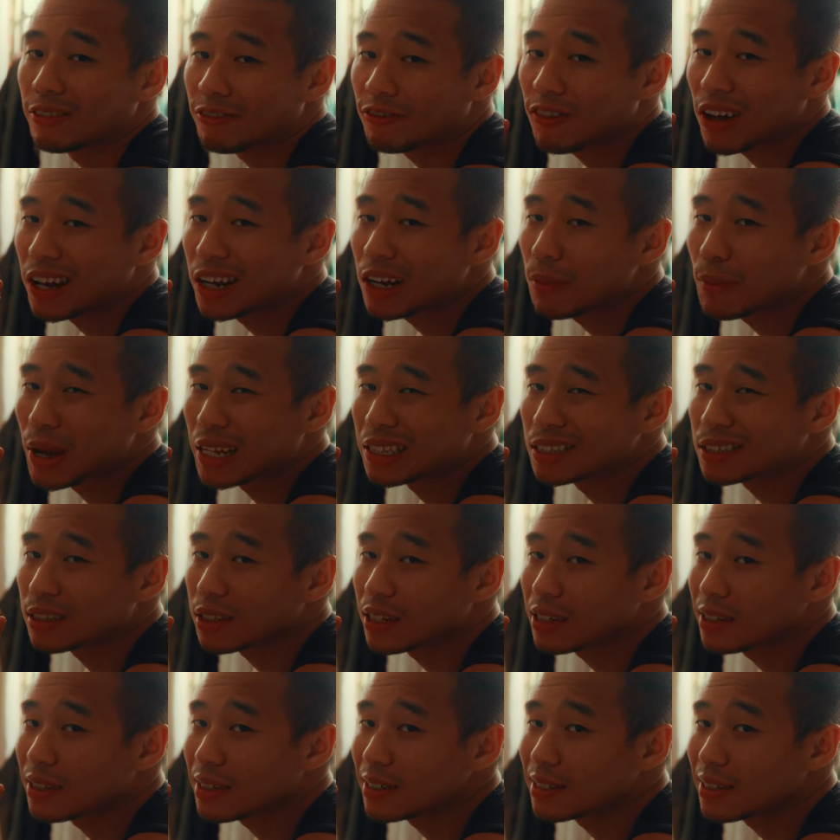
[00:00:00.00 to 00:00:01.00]

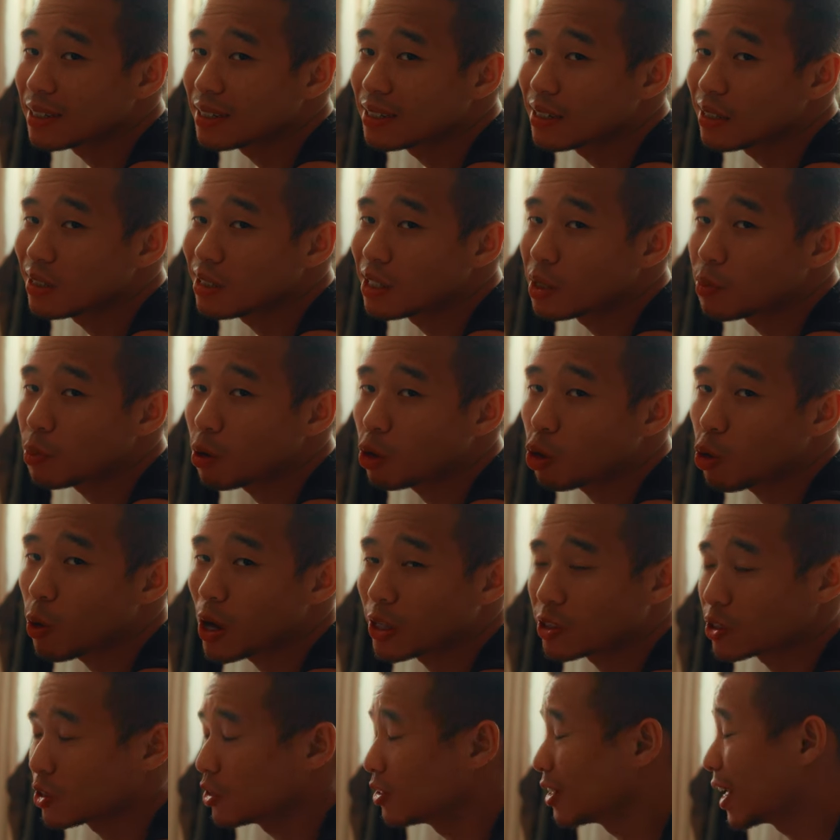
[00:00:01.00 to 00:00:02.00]
Fundamentally, this is a deeper
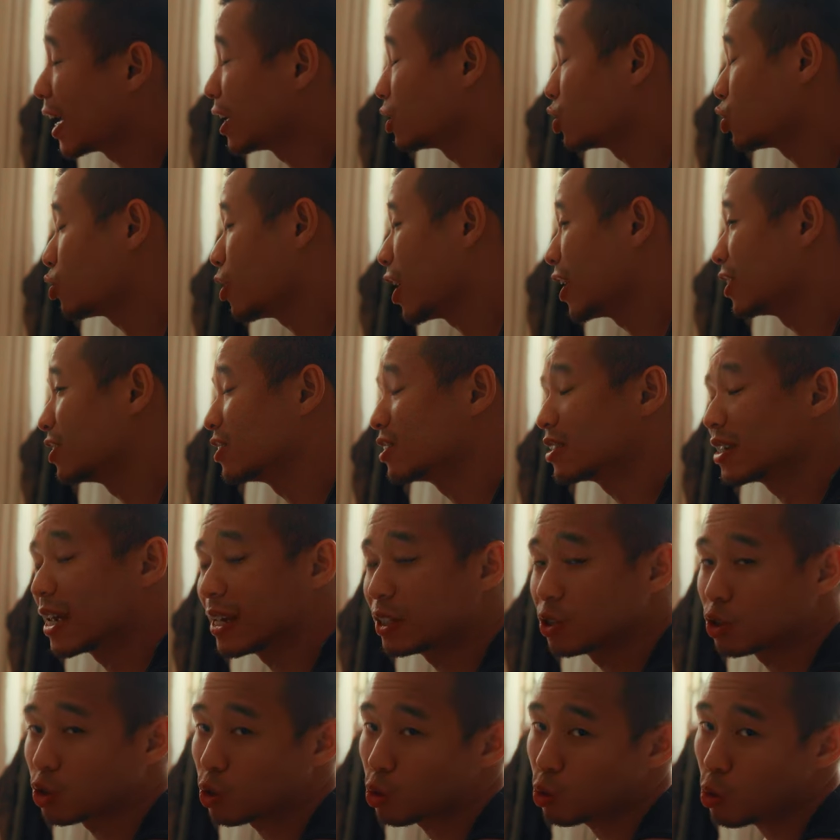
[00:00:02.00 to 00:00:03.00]
question that
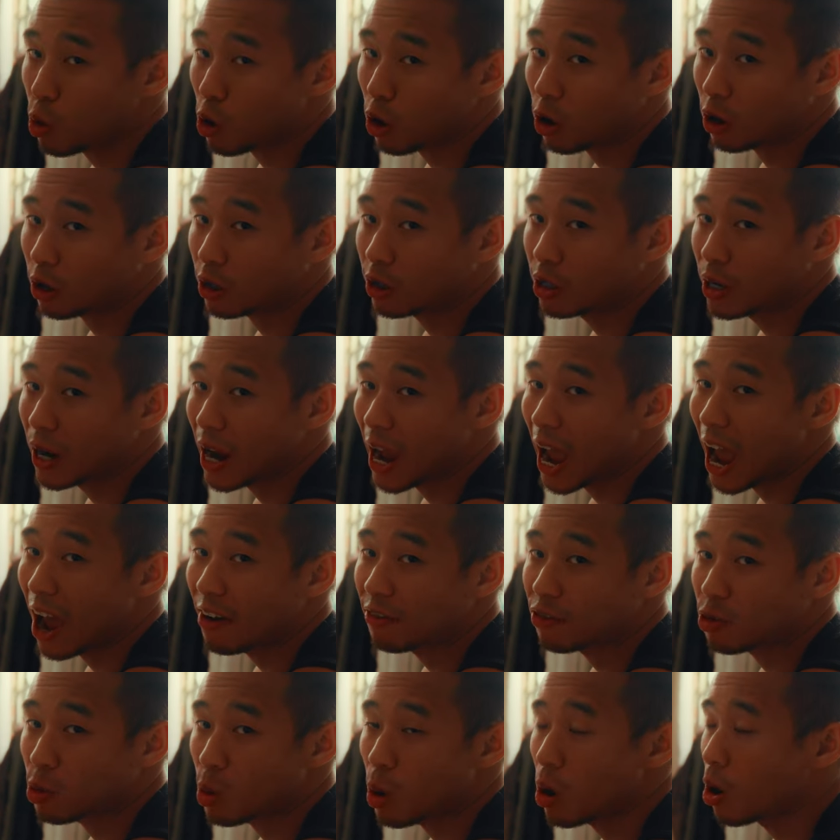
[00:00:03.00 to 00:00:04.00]
transcends your work.
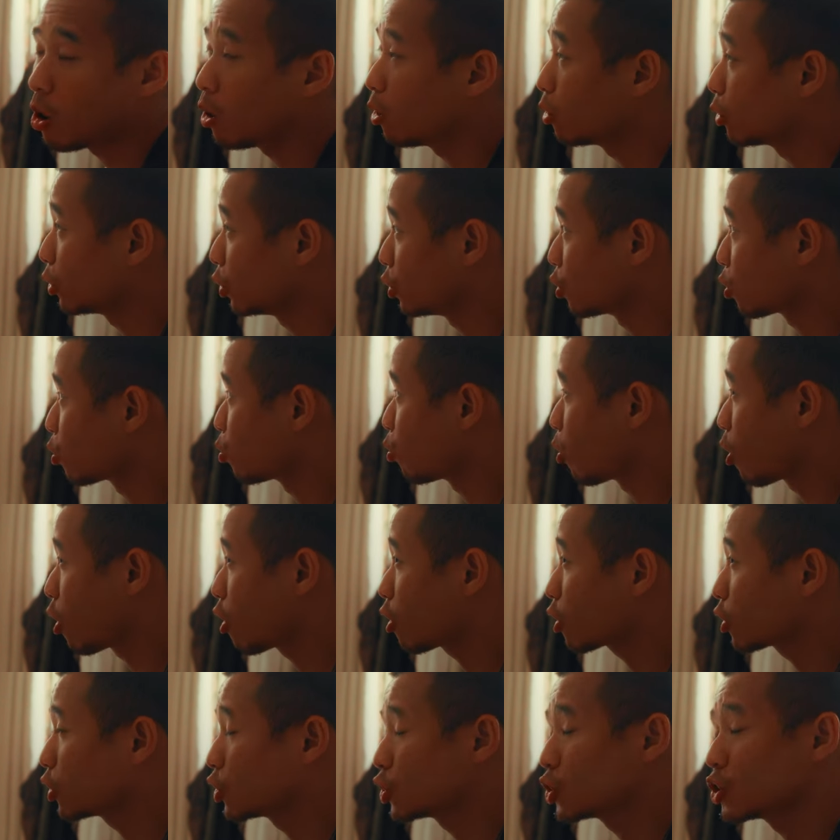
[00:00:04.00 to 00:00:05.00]
After all, your
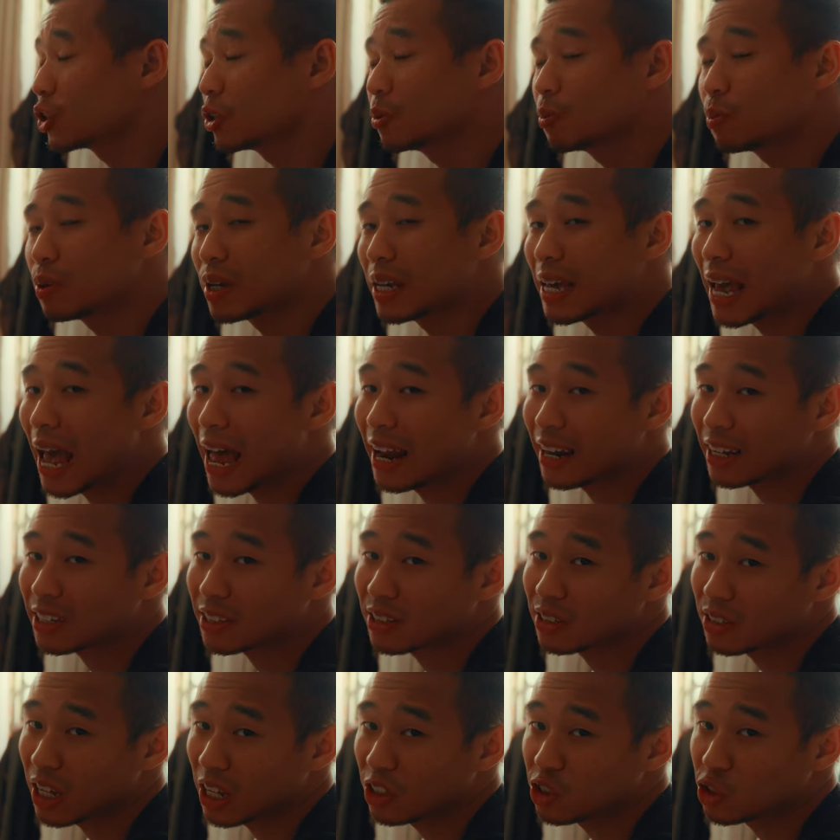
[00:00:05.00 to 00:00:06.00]
work should be an
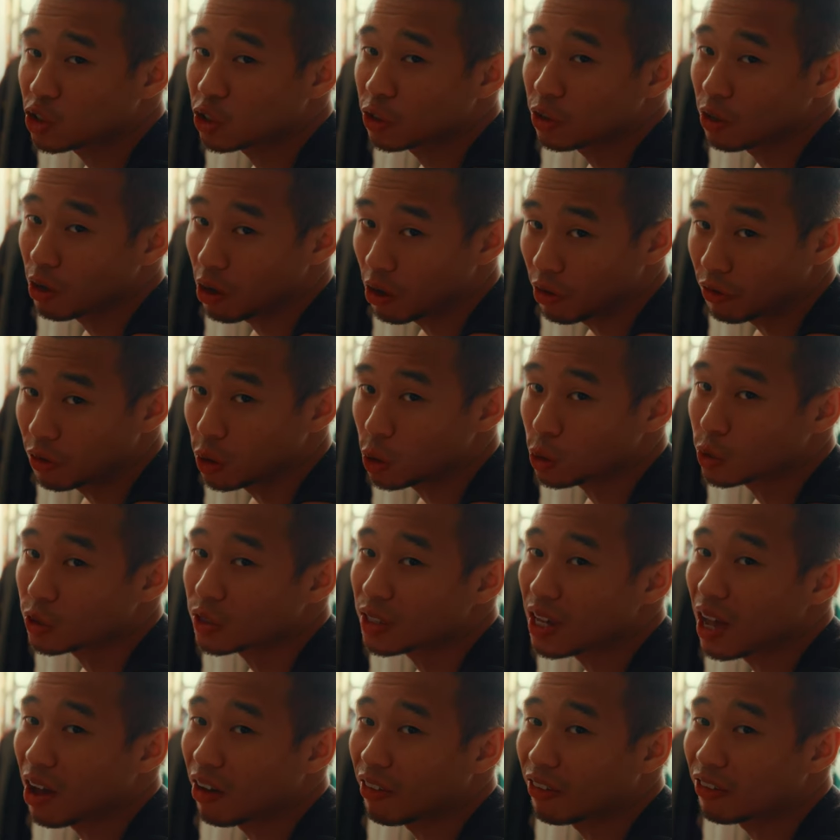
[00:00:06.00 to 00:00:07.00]
extension of
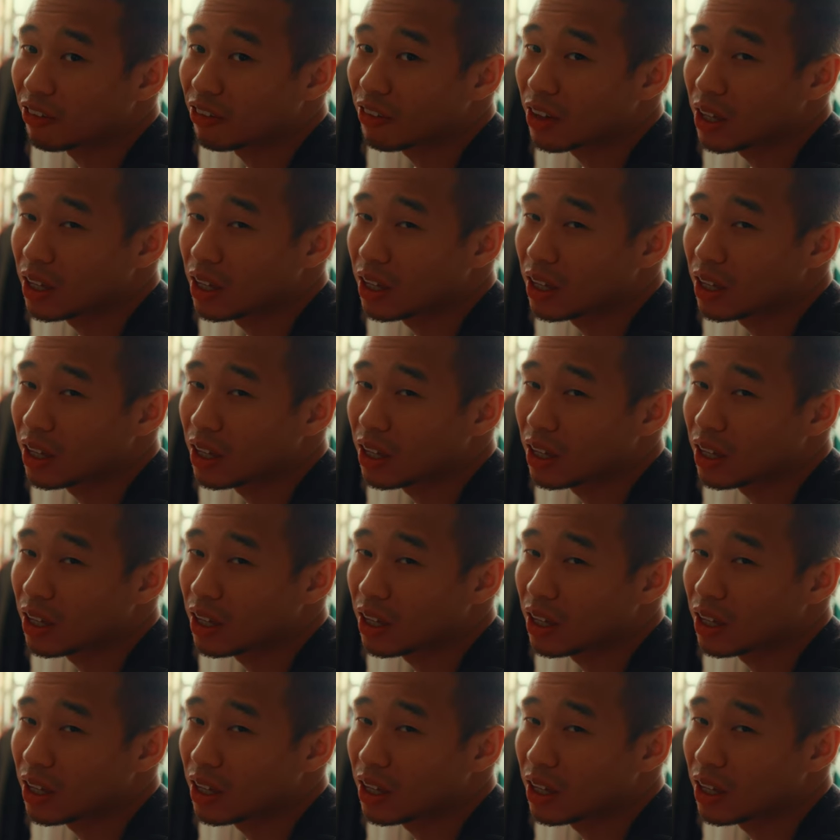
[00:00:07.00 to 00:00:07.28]
yourself.